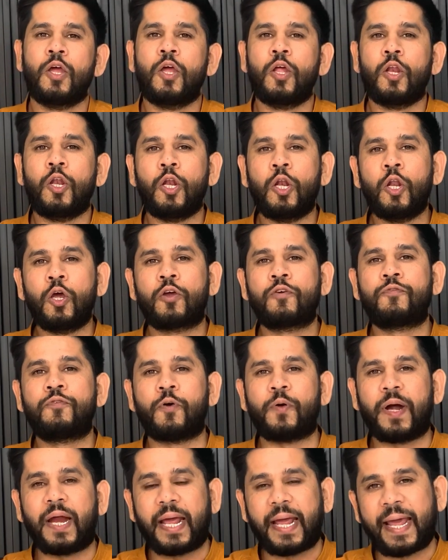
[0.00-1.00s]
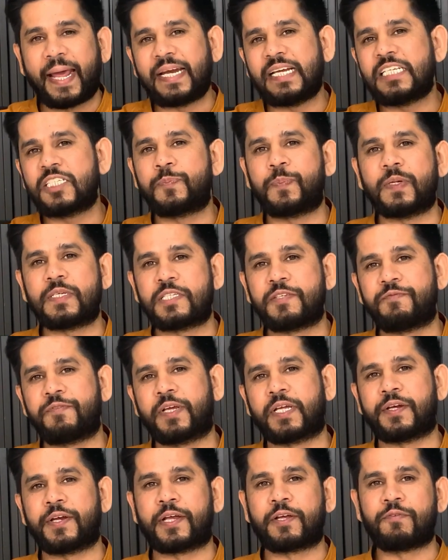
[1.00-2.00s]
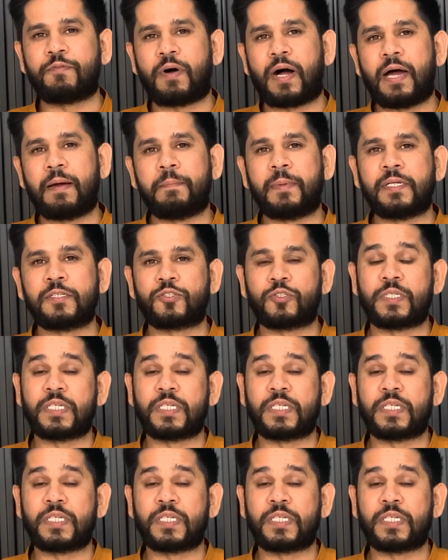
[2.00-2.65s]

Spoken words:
Look for any specific requirements